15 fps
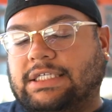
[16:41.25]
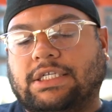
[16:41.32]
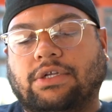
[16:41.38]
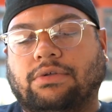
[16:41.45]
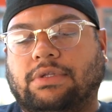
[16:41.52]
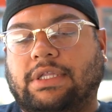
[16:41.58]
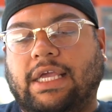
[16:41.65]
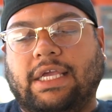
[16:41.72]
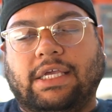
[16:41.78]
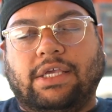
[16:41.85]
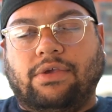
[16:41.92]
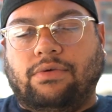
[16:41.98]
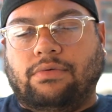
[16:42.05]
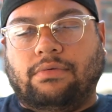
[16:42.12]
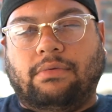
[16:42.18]
know thank
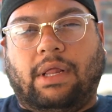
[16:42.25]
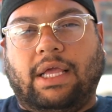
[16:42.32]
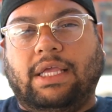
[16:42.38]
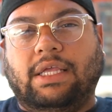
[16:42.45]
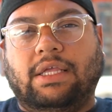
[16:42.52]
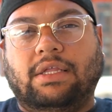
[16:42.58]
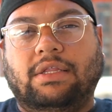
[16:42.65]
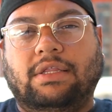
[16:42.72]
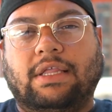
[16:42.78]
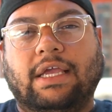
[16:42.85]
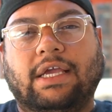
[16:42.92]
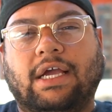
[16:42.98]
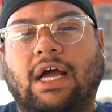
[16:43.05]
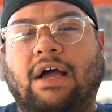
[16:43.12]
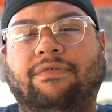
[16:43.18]
you. Like,
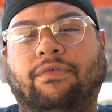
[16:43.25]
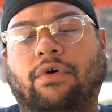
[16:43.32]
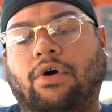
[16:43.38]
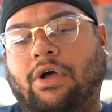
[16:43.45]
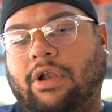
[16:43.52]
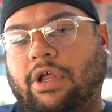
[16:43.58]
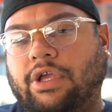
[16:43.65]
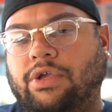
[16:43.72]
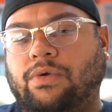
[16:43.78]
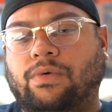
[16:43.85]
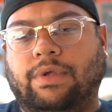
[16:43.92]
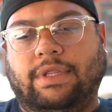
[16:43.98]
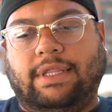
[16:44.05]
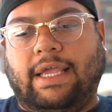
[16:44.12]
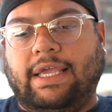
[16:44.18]
thank God for all of
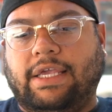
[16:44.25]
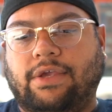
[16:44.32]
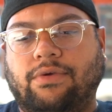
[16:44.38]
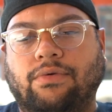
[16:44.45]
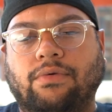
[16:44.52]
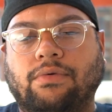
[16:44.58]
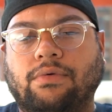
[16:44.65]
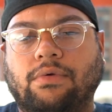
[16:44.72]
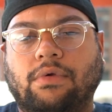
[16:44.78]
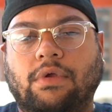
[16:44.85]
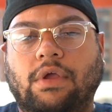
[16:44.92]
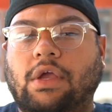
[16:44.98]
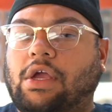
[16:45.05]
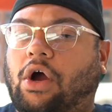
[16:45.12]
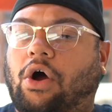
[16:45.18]
you, and thank you
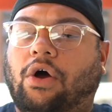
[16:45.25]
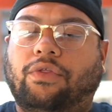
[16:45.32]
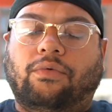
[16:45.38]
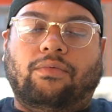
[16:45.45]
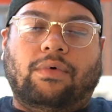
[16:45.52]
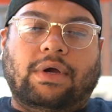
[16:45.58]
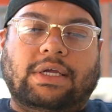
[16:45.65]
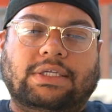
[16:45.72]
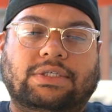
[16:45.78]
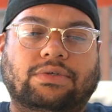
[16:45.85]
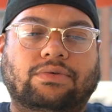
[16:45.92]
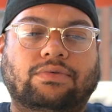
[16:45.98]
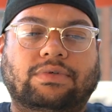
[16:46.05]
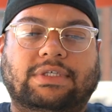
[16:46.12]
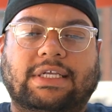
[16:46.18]
all the ones
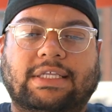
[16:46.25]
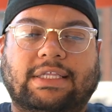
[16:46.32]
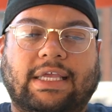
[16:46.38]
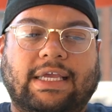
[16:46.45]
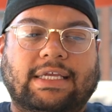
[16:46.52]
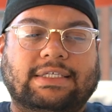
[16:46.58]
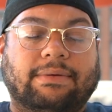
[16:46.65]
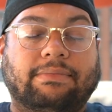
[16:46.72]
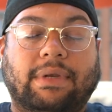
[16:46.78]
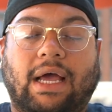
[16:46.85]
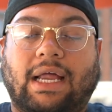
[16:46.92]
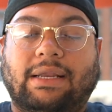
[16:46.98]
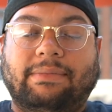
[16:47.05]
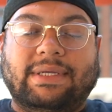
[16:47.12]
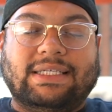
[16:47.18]
who sent things
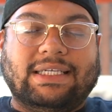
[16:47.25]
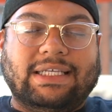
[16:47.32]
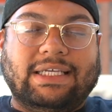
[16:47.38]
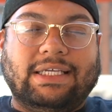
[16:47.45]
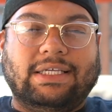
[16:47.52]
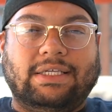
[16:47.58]
anonymously.